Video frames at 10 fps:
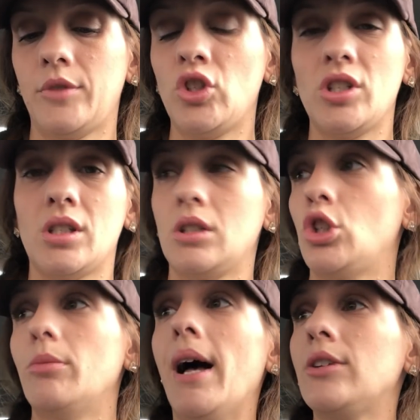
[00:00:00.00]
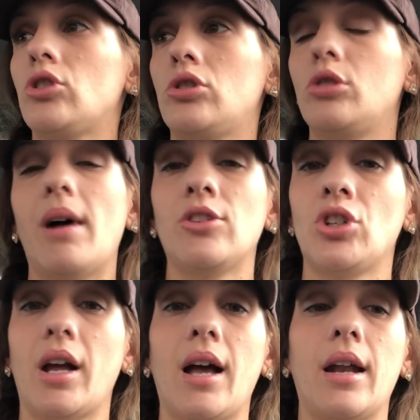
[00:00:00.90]
it's just too much, too
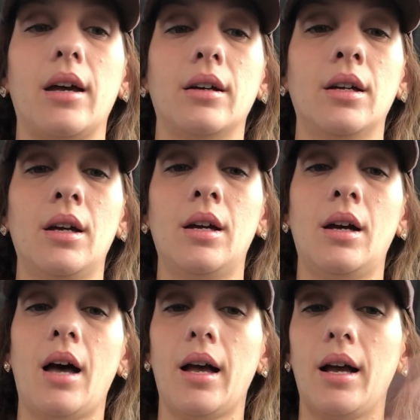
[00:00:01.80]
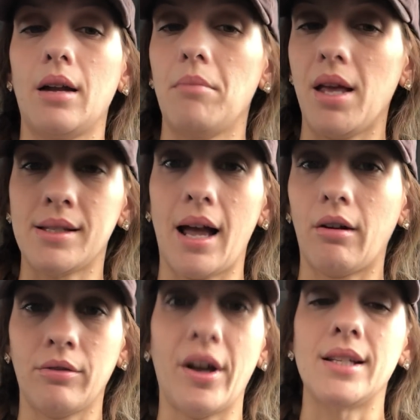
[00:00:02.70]
much, and I gotta, I gotta make
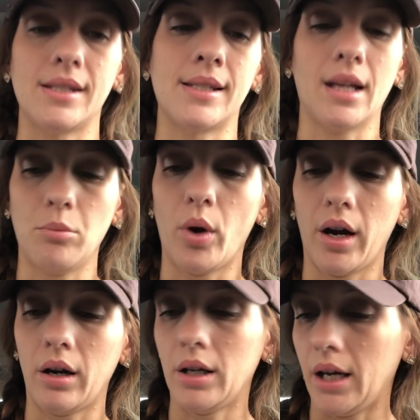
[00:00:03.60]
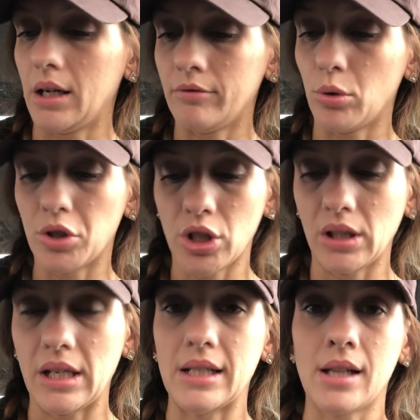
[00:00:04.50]
sacrifices somewhere, and
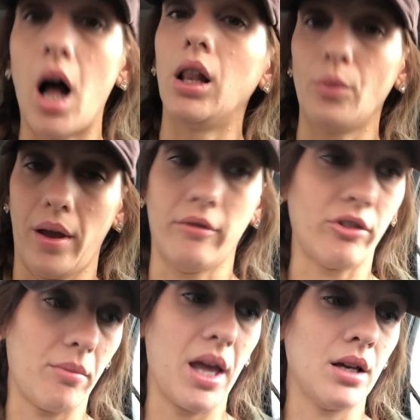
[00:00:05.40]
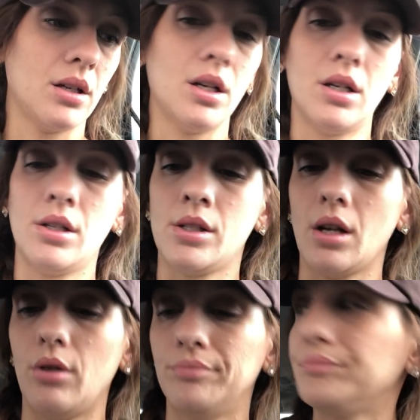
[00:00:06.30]
unfortunately, it's Halloween for me.
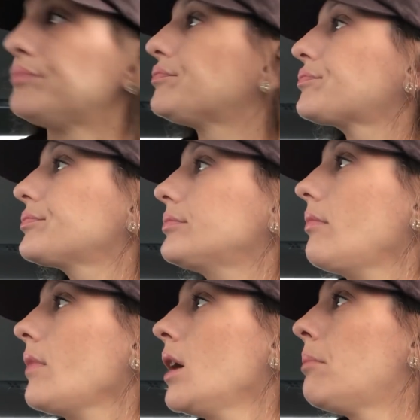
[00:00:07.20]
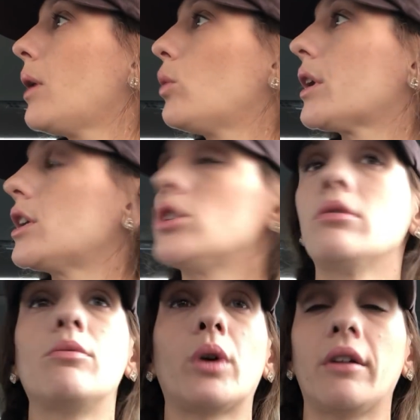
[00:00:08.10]
So, but we're gonna
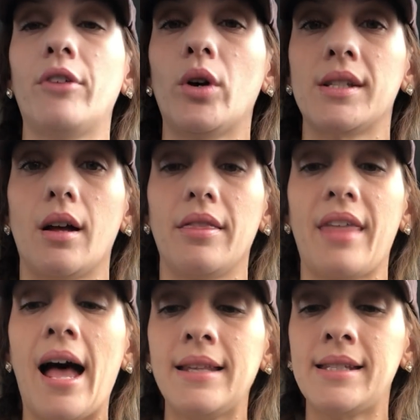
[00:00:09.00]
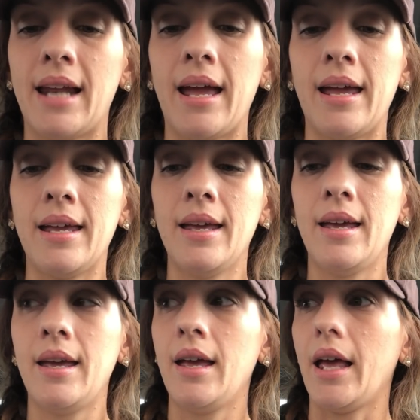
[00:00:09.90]
do, we're gonna focus on that today,
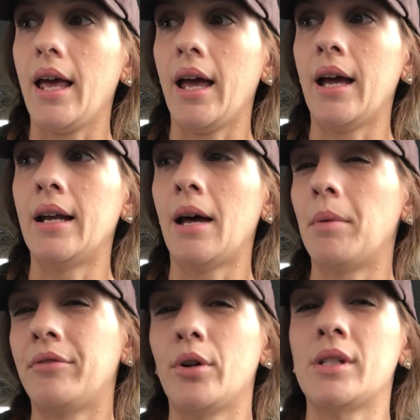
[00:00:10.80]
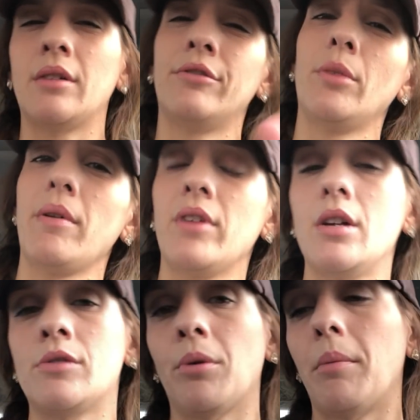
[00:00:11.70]
and I'm gonna focus on filming
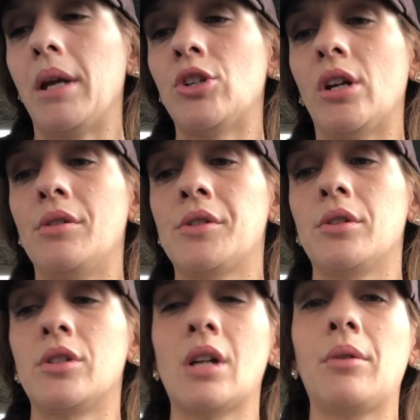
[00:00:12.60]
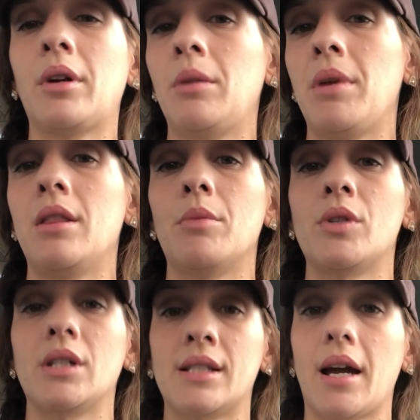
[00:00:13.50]
videos for my main channel. So it's not gonna be the
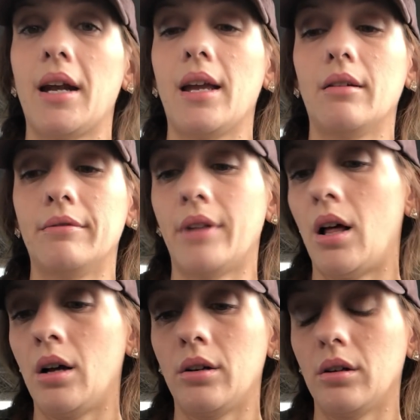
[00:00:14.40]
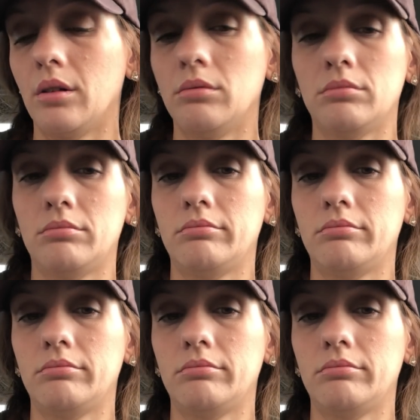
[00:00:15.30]
most exciting vlog, or